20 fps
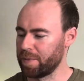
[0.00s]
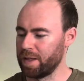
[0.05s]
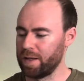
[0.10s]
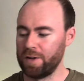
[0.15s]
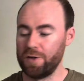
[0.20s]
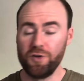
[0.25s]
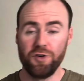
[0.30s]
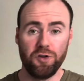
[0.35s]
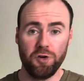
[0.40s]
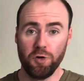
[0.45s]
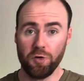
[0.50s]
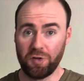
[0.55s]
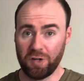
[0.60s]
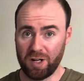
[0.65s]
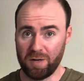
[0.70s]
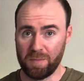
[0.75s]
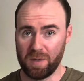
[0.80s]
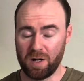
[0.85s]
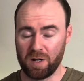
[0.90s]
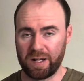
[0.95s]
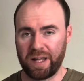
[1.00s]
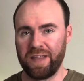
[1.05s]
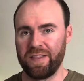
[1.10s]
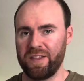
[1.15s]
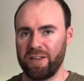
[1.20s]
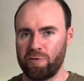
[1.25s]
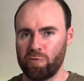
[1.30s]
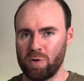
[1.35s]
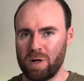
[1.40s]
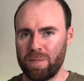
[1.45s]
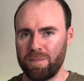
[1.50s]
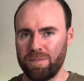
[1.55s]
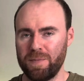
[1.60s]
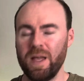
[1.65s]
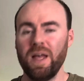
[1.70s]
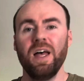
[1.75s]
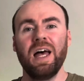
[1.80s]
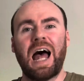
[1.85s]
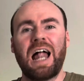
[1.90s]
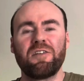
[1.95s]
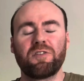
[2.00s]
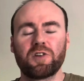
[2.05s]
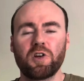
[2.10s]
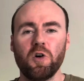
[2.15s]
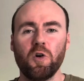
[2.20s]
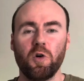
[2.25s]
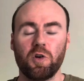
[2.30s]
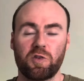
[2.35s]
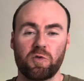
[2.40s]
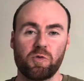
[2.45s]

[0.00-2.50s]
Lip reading: New to the market, this one. And of course,